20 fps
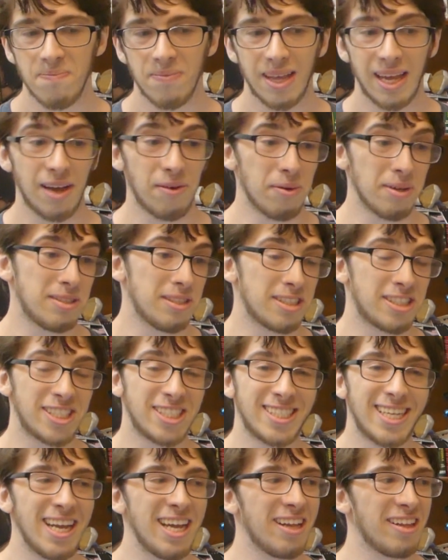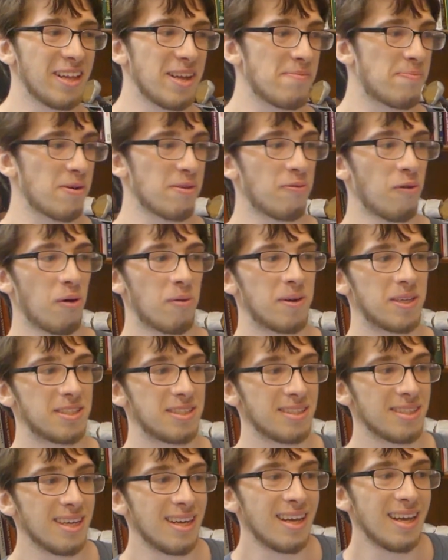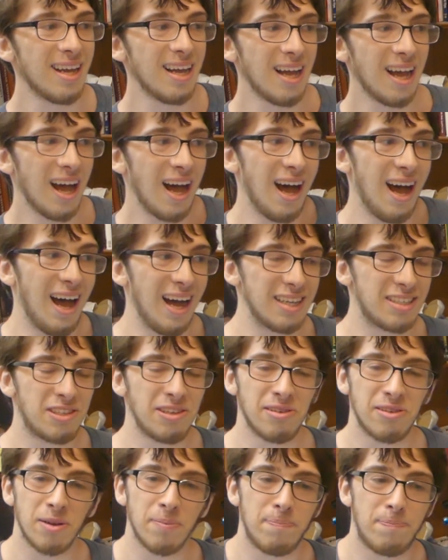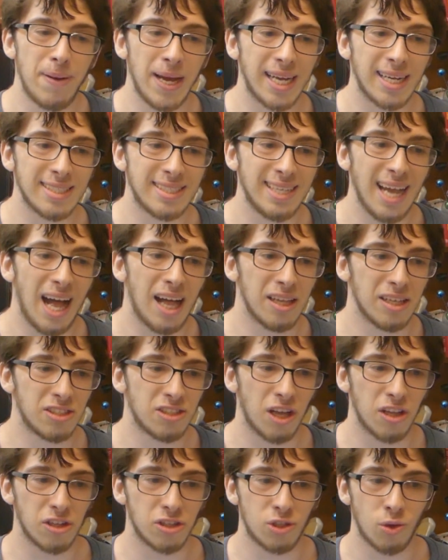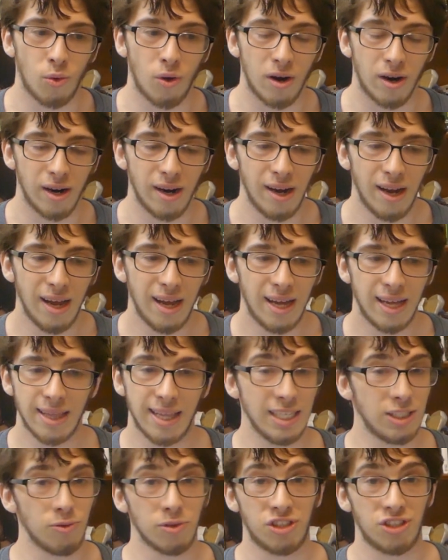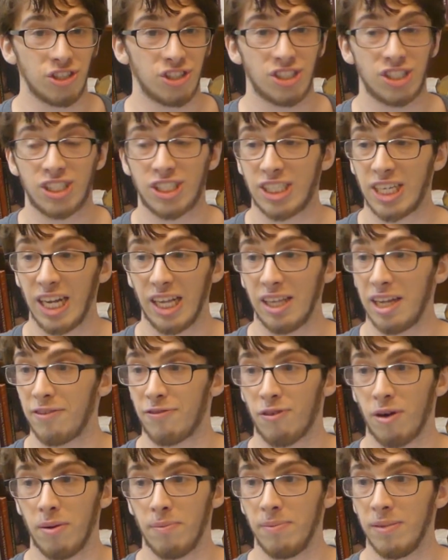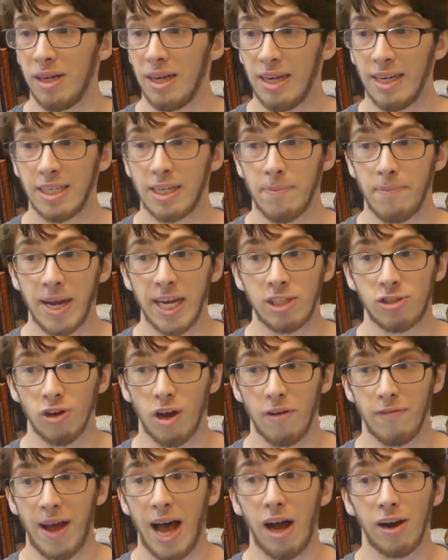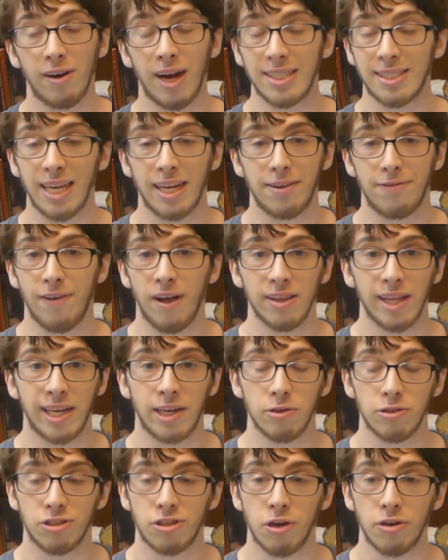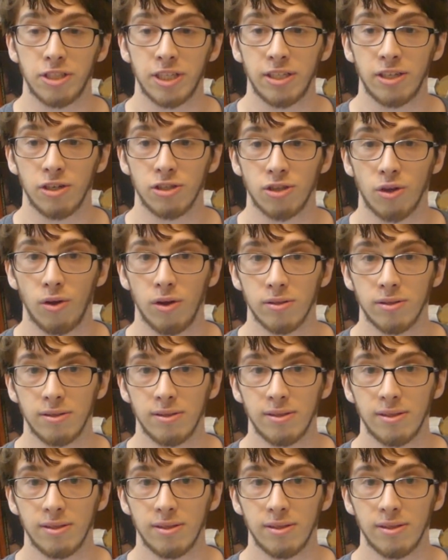It was a silly performance. 2 of the biggest talents on the tour. And this was just silly from Dimitrov. Alcaraz said he felt like he was 13 years old.